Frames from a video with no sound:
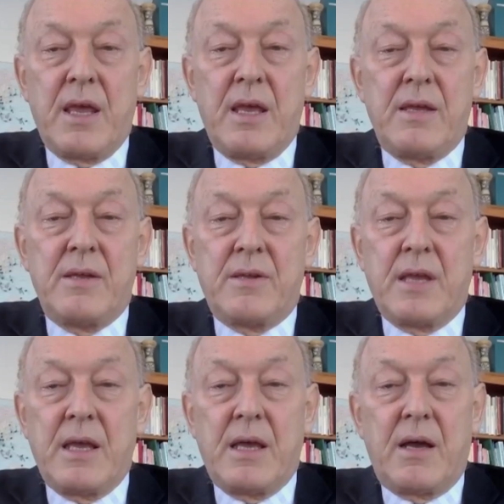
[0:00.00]

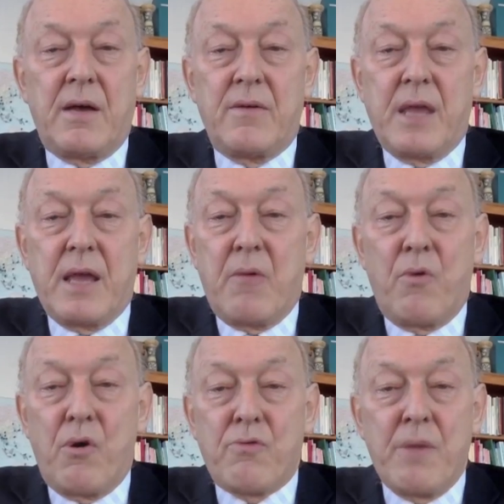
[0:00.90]
they
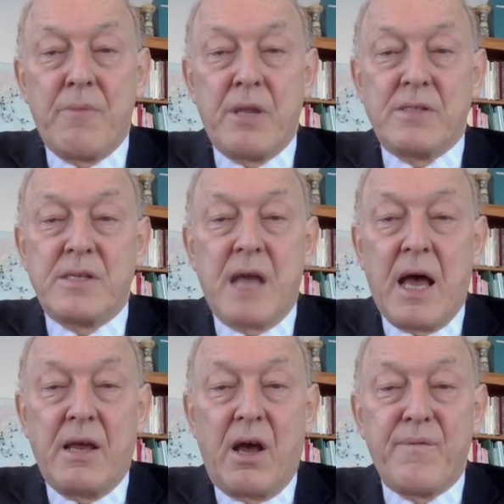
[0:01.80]
are war criminals
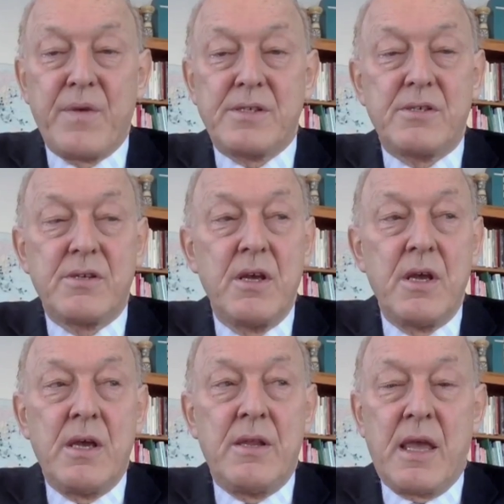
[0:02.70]
in high
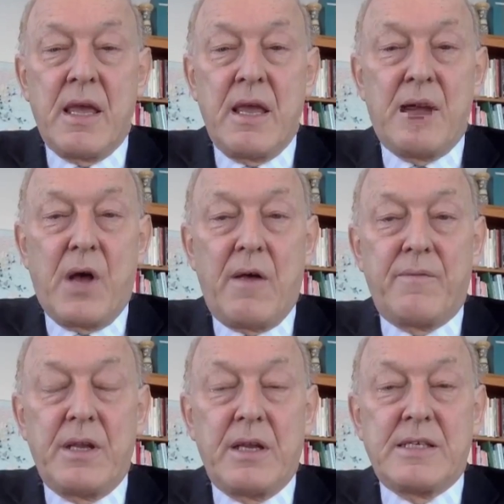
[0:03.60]
office. They're
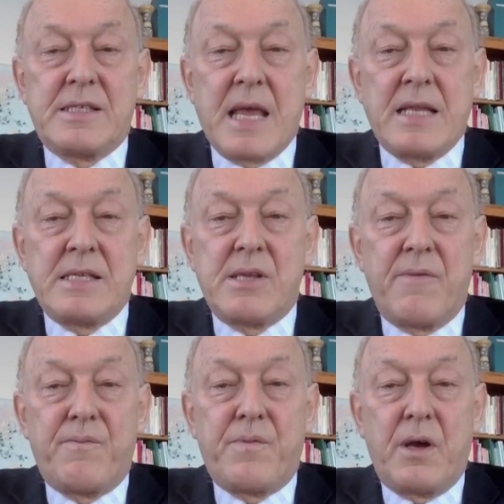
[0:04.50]
involved in
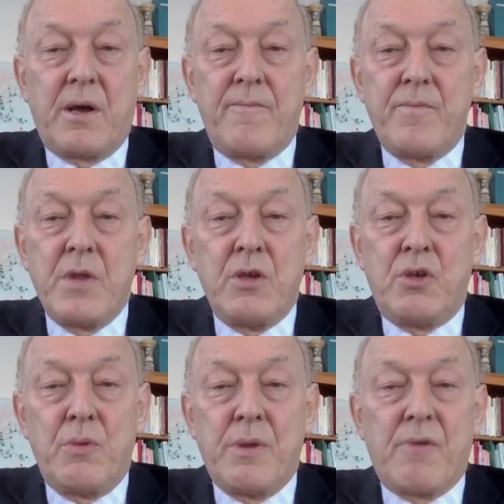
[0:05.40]
extensive
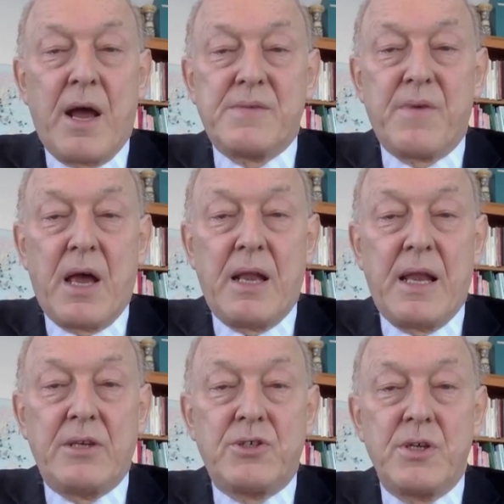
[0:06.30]
human rights
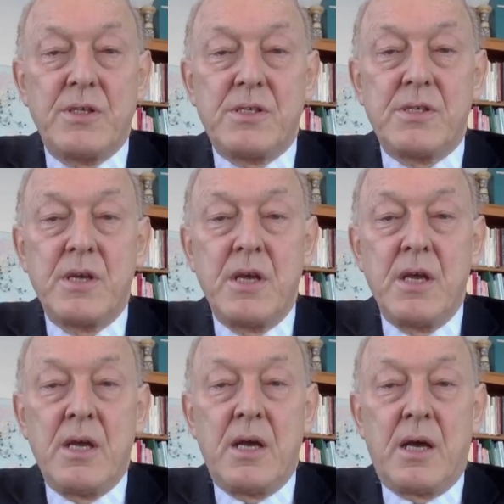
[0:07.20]
violations.
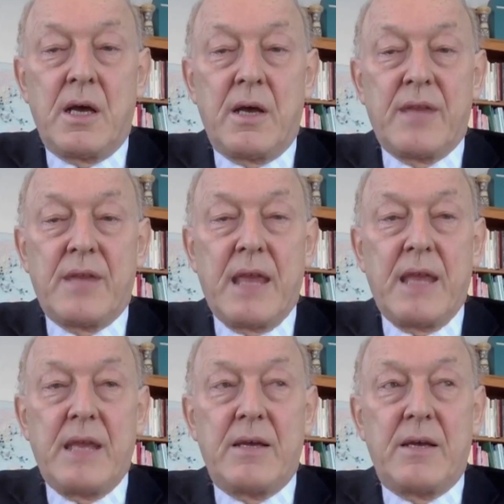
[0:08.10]

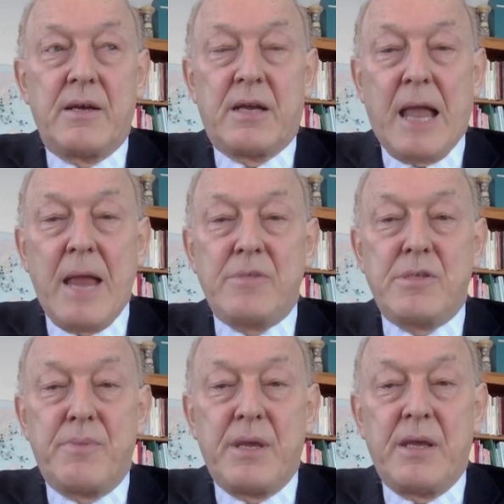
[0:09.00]
They
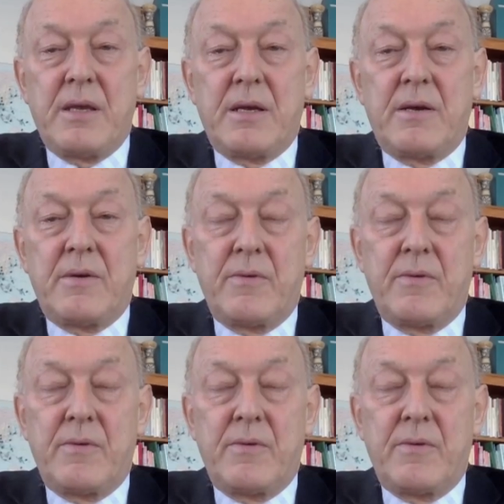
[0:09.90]
claim to be